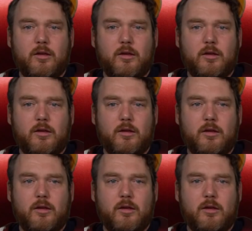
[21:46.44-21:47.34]

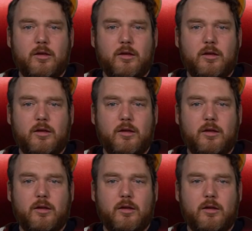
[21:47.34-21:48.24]

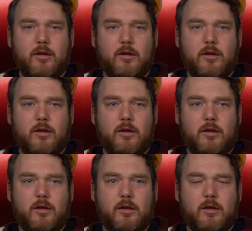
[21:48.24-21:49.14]

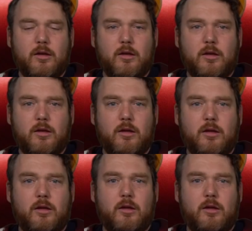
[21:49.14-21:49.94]
(not speaking)